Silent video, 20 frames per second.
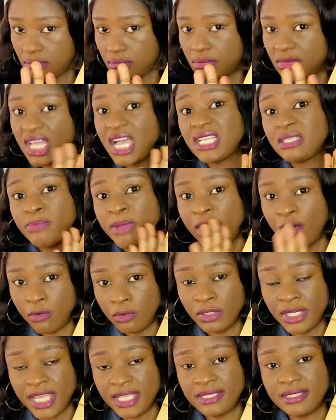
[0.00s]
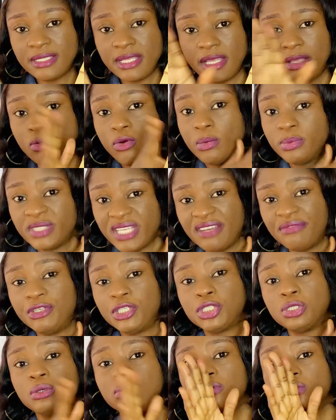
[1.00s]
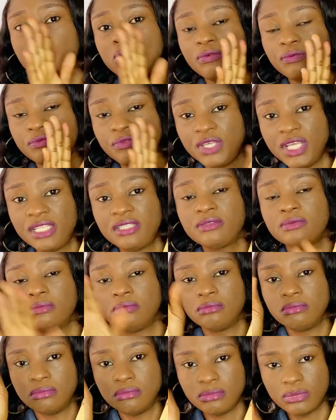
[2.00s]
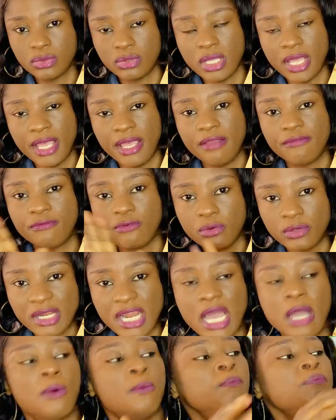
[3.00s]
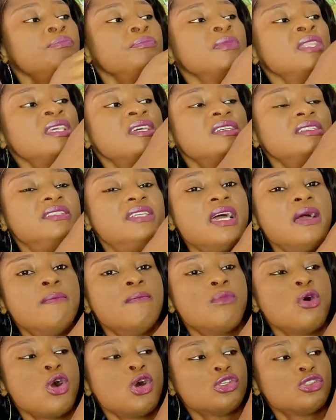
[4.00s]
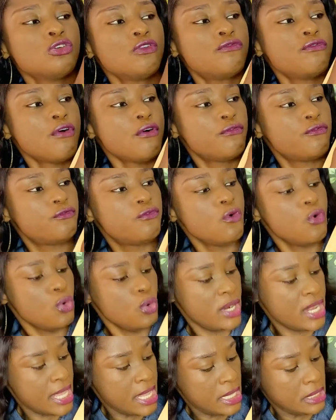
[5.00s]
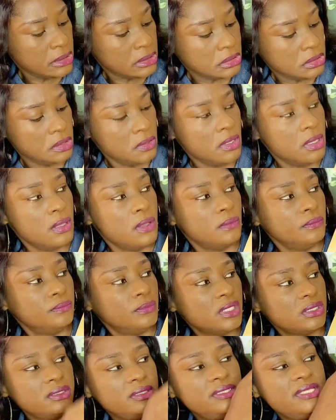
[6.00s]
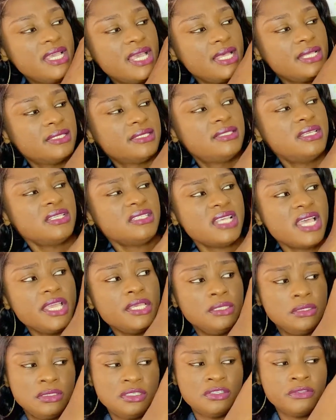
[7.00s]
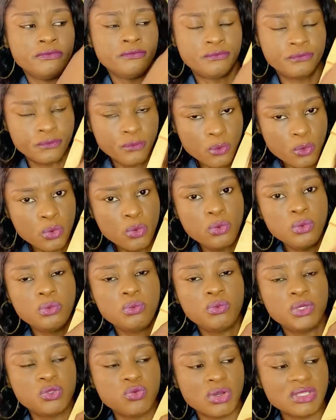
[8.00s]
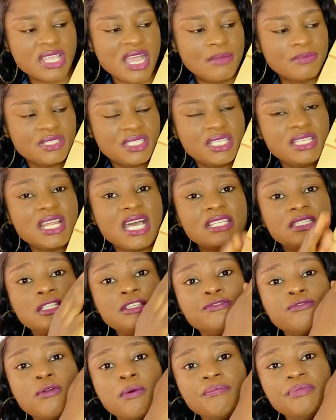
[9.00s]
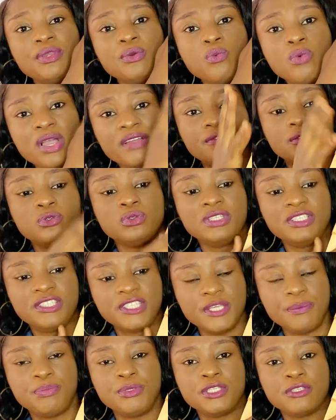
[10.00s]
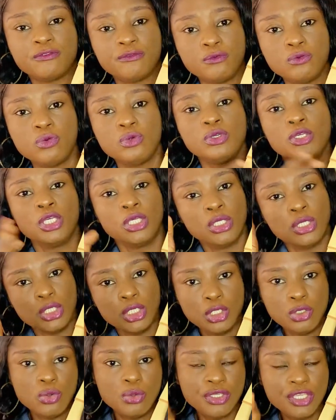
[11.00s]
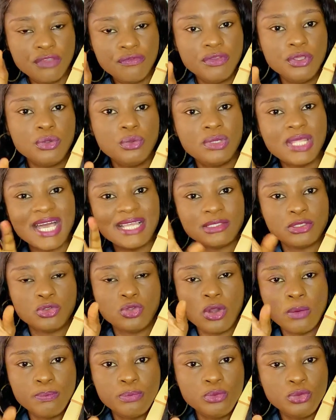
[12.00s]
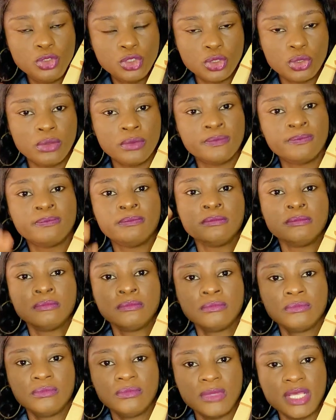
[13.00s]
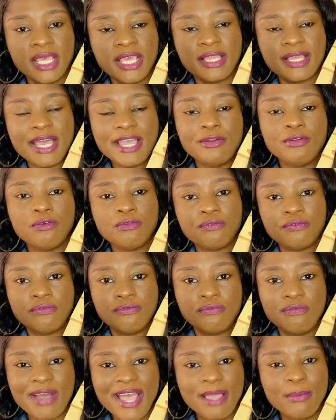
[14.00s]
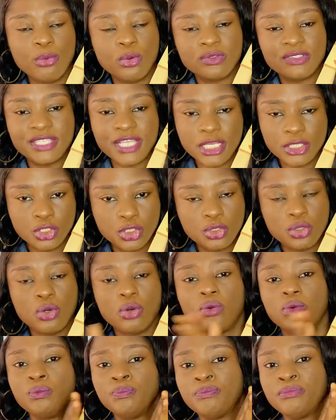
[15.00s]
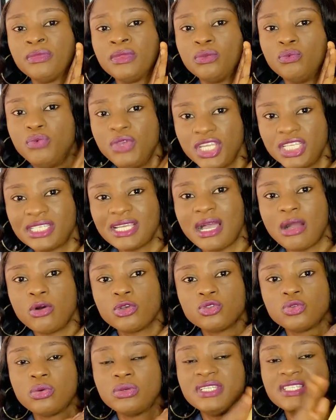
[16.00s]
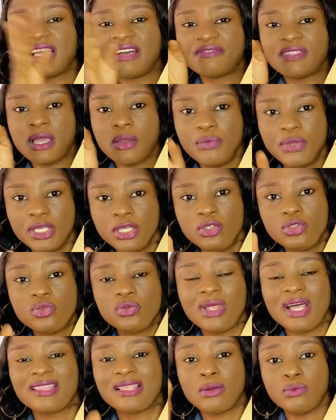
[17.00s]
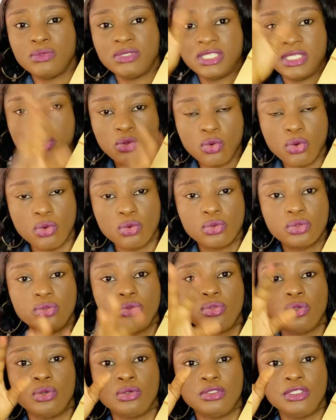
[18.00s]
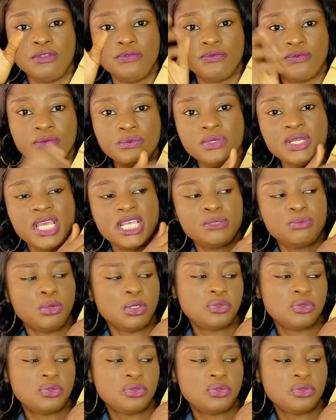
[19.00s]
That's my honest observation of it for now. Then also for fullness, yes, this hair is full with what I'm seeing, at least from the weft to the tip is full, you know, giving you that double drawn kind of vibe or texture, which also is after wigging too that I will still conclude on the fullness.